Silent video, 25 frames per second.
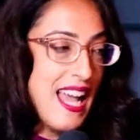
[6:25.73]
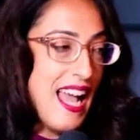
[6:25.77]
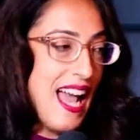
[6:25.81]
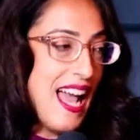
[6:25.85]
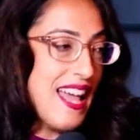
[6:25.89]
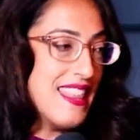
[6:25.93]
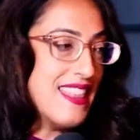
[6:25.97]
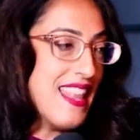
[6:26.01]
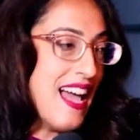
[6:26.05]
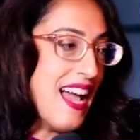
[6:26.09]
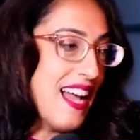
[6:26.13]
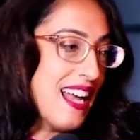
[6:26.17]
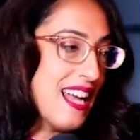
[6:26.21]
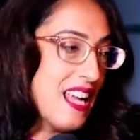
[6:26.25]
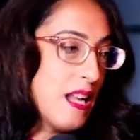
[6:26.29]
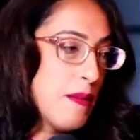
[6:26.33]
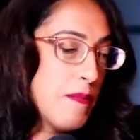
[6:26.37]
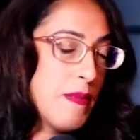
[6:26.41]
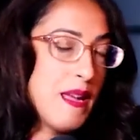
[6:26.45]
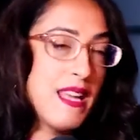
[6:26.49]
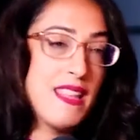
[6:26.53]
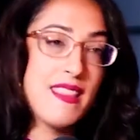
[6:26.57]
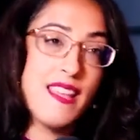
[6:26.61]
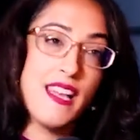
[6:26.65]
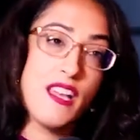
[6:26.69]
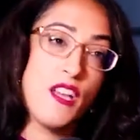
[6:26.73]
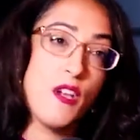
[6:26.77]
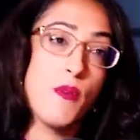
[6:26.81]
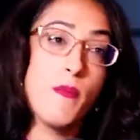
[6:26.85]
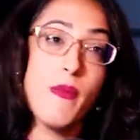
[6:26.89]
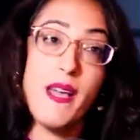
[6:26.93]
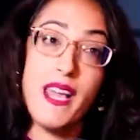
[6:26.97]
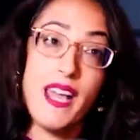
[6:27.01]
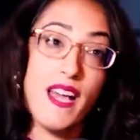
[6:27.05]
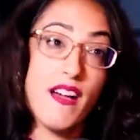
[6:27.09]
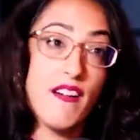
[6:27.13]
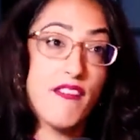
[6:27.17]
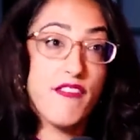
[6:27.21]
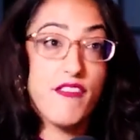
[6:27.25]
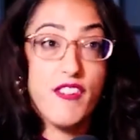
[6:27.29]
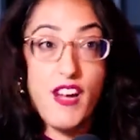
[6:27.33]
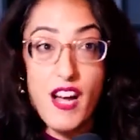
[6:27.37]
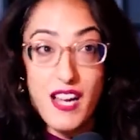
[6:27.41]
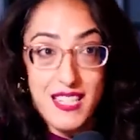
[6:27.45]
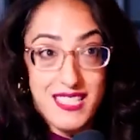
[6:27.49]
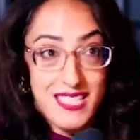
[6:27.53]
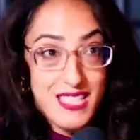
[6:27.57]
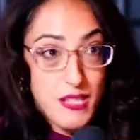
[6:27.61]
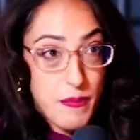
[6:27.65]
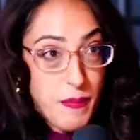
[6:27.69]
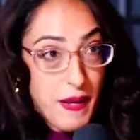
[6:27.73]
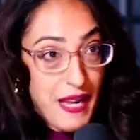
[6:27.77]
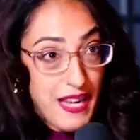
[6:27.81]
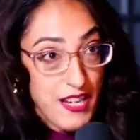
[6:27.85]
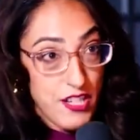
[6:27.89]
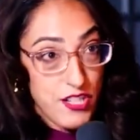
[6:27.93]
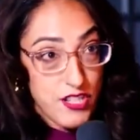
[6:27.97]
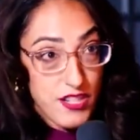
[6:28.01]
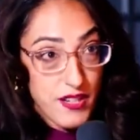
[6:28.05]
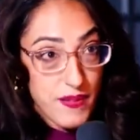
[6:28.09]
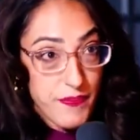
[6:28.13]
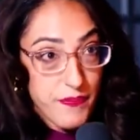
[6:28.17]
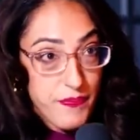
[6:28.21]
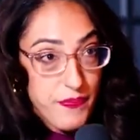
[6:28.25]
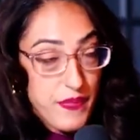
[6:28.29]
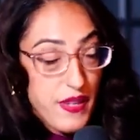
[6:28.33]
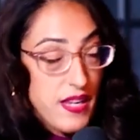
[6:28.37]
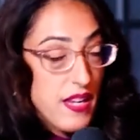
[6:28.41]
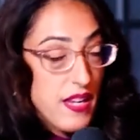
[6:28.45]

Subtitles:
And that can be that you may have constipation.